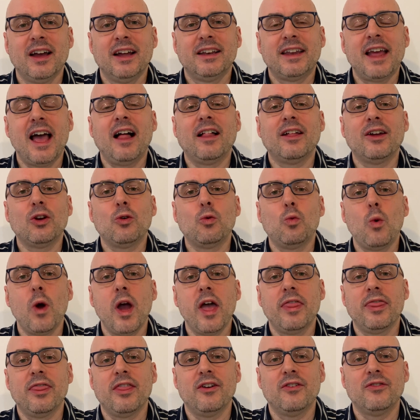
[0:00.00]
telling
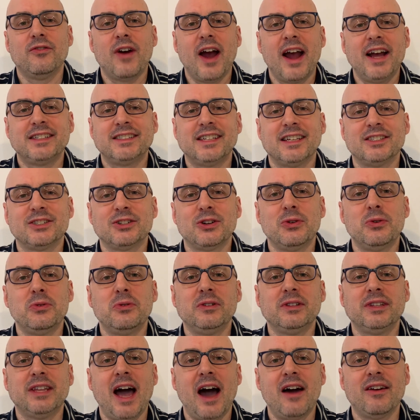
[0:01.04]
when the rice has
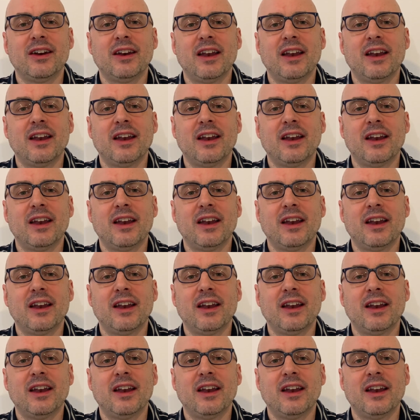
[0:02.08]
cooled down